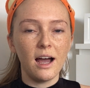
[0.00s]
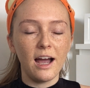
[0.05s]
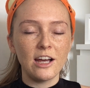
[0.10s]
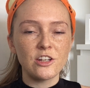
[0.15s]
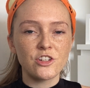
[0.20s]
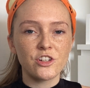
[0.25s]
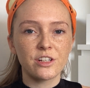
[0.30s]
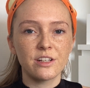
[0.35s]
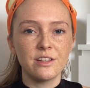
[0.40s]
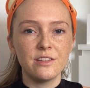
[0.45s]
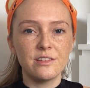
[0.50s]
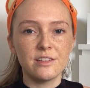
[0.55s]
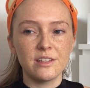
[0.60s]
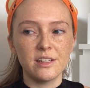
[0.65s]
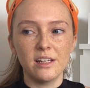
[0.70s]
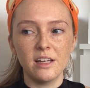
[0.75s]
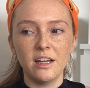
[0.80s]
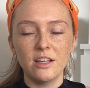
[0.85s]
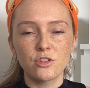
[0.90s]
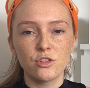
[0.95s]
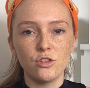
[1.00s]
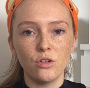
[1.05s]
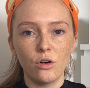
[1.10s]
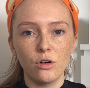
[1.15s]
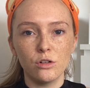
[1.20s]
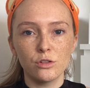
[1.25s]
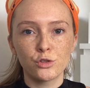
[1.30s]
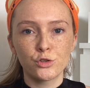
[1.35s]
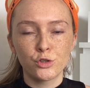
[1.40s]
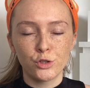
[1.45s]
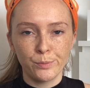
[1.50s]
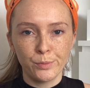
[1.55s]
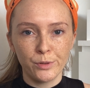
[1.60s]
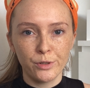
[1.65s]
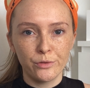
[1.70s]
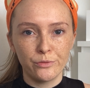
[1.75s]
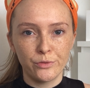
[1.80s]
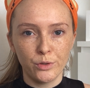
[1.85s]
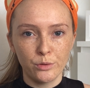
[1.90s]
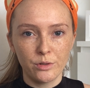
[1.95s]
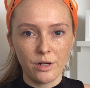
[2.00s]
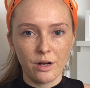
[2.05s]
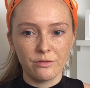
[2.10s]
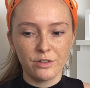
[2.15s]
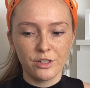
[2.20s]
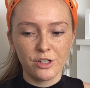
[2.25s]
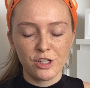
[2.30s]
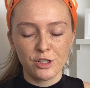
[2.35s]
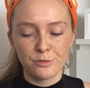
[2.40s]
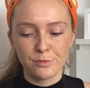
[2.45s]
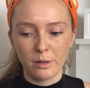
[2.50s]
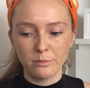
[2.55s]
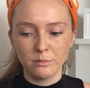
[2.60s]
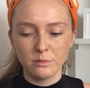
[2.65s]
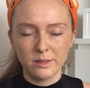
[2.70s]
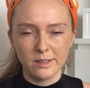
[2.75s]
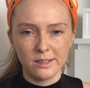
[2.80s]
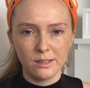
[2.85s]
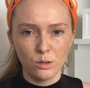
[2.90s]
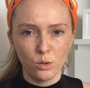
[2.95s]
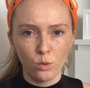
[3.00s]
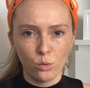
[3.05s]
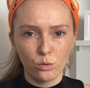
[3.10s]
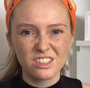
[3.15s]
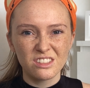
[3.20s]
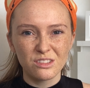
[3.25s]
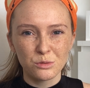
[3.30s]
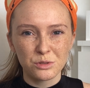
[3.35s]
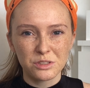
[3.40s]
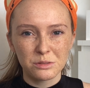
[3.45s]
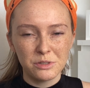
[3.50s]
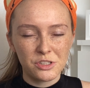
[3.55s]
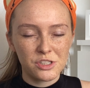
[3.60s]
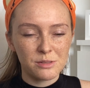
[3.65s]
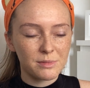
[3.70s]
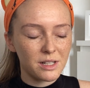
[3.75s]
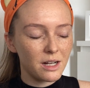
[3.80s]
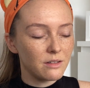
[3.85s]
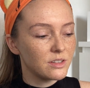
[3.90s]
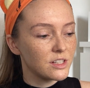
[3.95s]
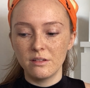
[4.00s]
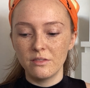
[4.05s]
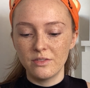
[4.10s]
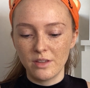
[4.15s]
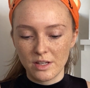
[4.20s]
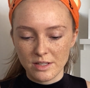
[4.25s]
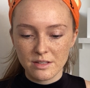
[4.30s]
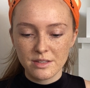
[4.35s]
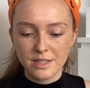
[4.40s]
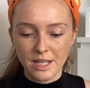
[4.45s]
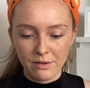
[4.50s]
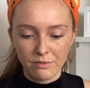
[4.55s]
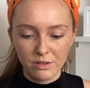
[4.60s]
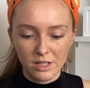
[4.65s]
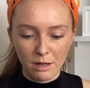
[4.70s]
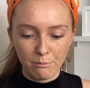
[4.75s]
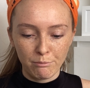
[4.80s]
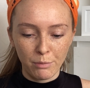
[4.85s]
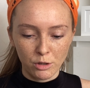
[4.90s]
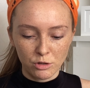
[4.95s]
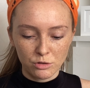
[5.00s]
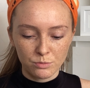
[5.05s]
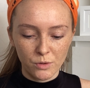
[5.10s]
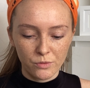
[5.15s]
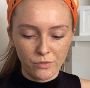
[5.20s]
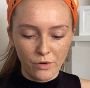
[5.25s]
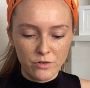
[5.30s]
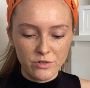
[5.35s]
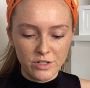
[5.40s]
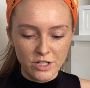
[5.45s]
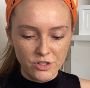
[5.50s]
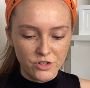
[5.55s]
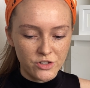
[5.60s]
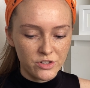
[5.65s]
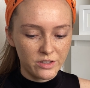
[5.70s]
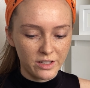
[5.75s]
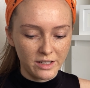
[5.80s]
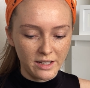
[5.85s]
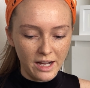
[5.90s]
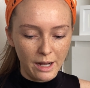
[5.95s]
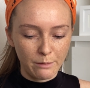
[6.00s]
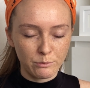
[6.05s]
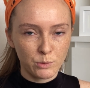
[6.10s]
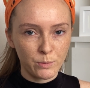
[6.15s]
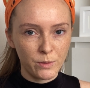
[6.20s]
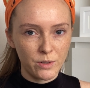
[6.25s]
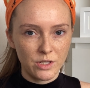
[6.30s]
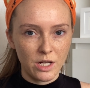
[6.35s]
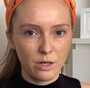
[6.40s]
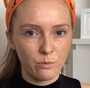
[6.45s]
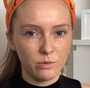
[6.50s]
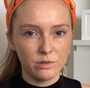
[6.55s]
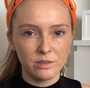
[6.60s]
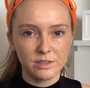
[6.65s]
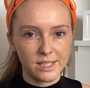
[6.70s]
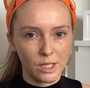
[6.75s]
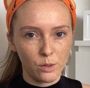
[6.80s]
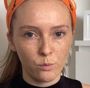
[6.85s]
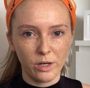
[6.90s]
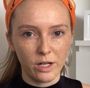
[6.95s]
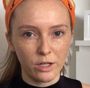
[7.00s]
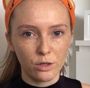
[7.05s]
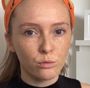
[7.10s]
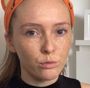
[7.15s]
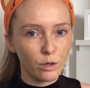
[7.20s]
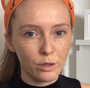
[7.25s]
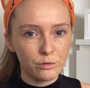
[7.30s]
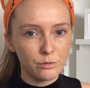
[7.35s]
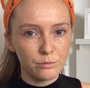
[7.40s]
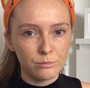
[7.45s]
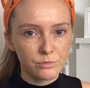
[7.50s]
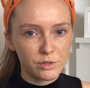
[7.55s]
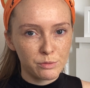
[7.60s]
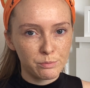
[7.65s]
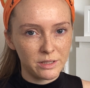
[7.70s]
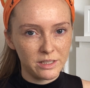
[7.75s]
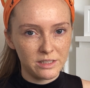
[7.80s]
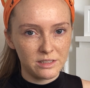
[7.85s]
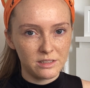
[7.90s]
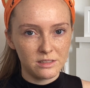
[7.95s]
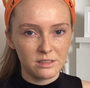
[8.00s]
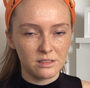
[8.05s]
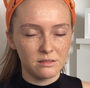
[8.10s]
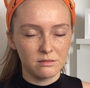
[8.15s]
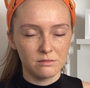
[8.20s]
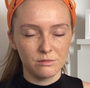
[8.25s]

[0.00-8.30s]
As you can see, it's not super full coverage. It's probably low to medium coverage. This is definitely a buildable foundation. Like I would wear that still when I go out to places.